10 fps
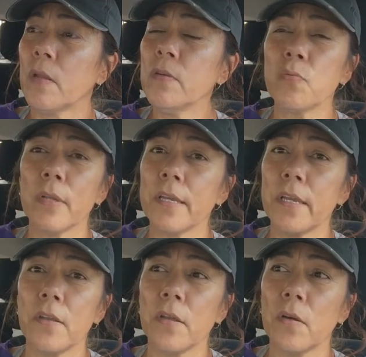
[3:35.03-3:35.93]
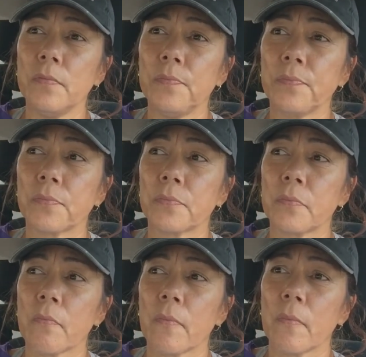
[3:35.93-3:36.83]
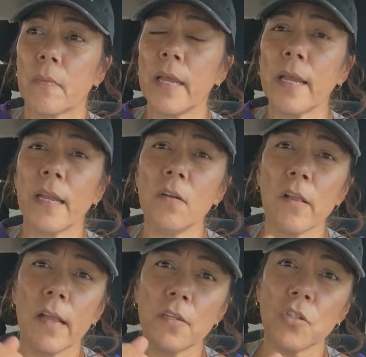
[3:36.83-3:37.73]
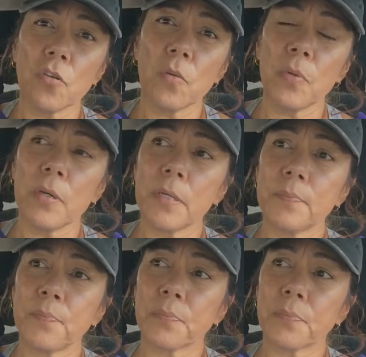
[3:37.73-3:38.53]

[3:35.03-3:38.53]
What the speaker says: It was really cute, though. It kind of looked like a journal book.